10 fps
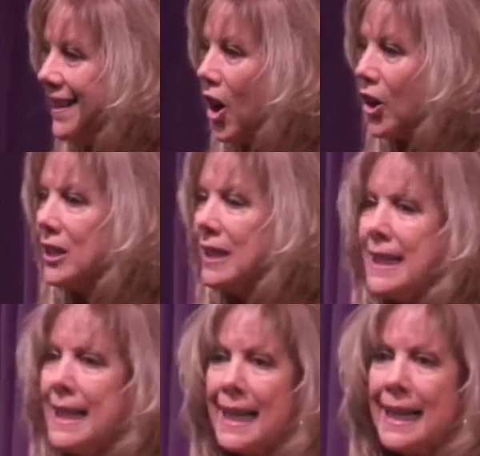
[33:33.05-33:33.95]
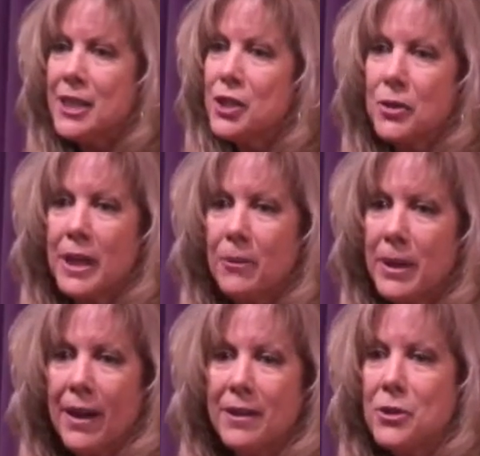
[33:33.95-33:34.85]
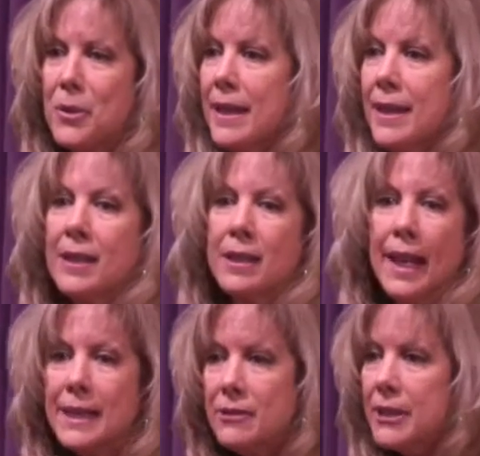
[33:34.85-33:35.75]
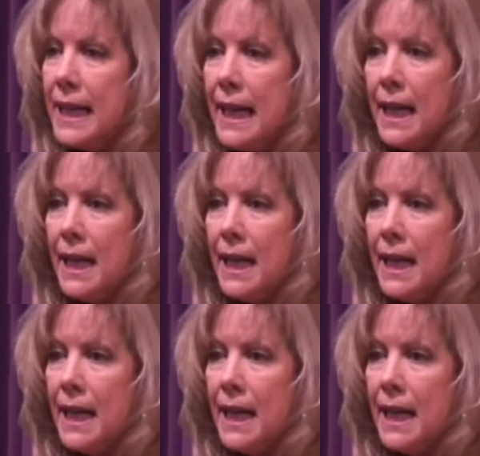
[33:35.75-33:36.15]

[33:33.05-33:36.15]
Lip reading: Our cleaning industry, we don't do anything collectively.